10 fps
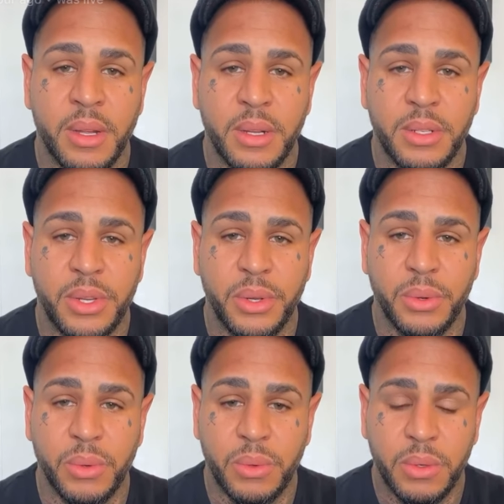
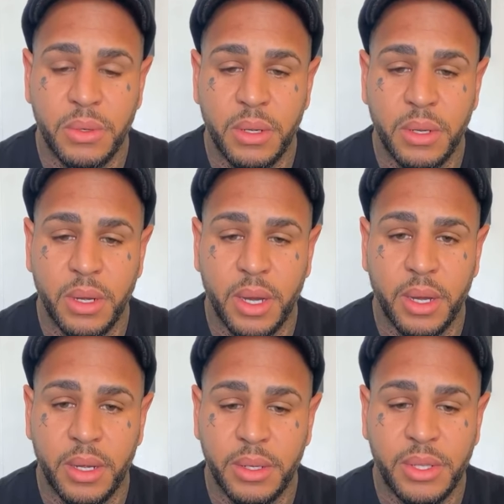to
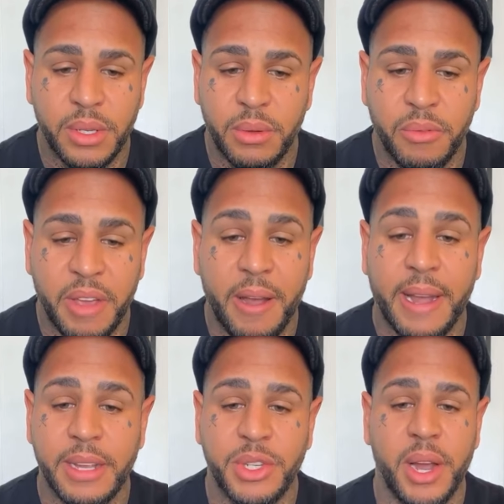uh, to
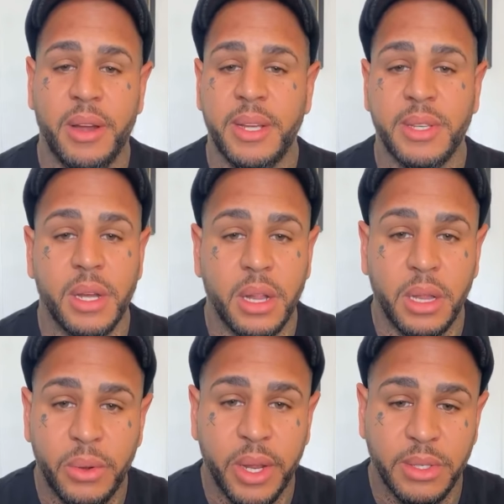various charities,
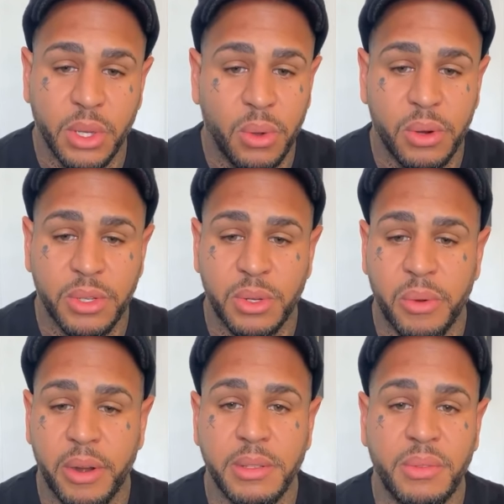including Dolores
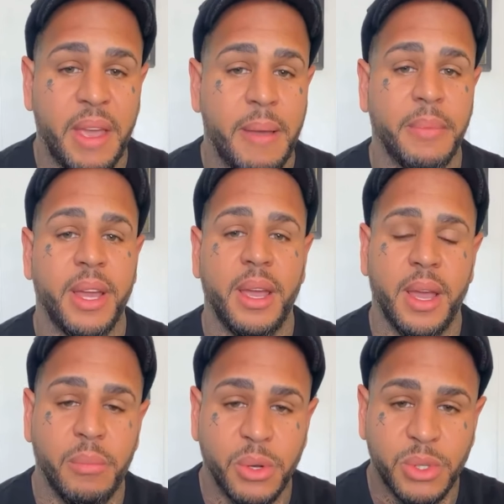O'Riordan's family,
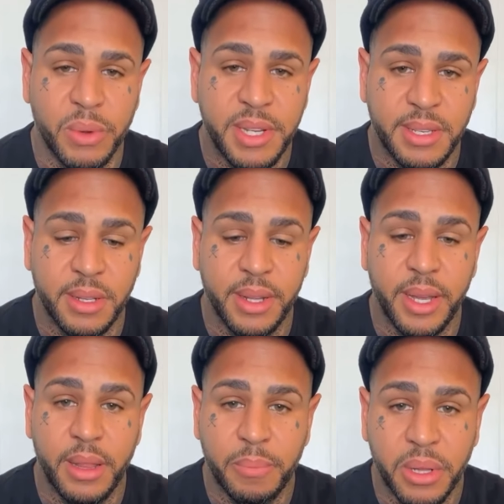and most
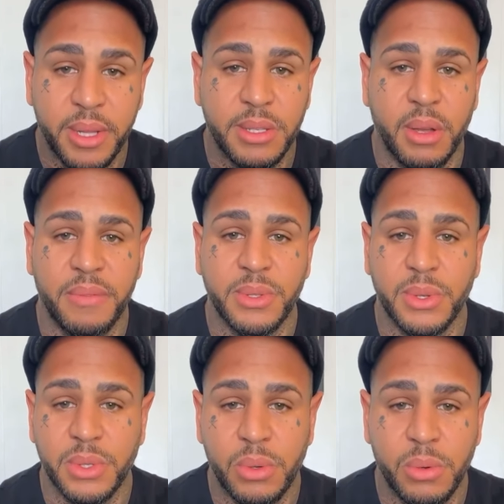recently the police
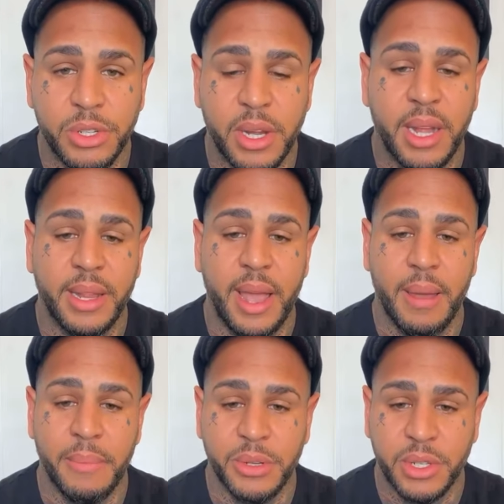officers who were shot in the
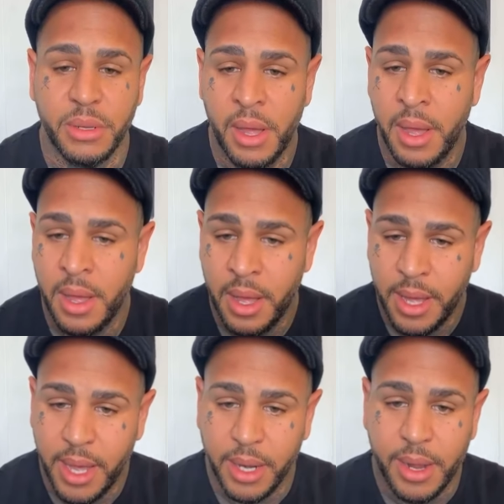ambush
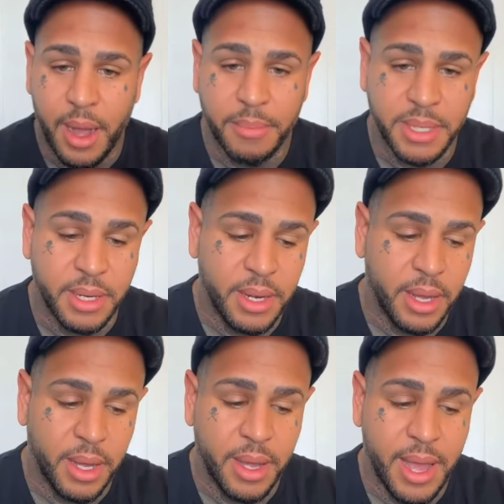in Compton.
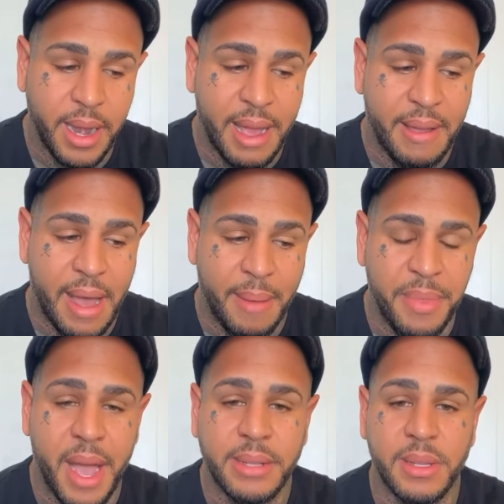Uh, and I, I'm
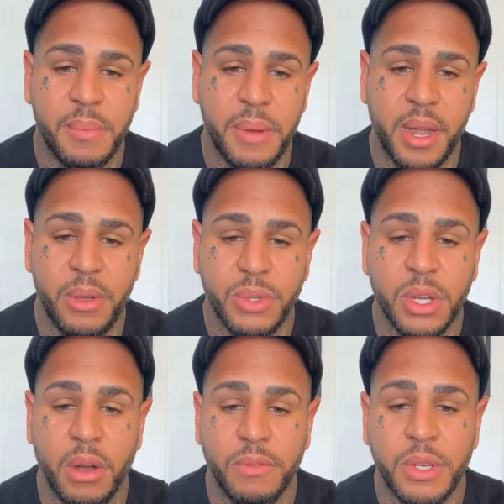not somebody who's
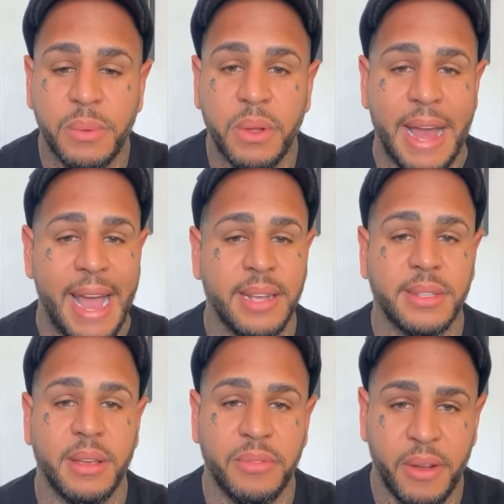comfortable
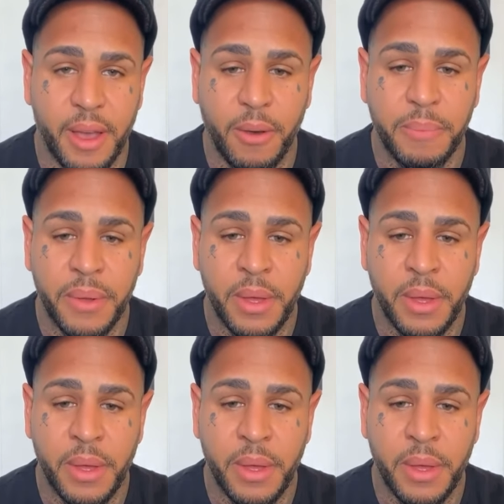asking for help,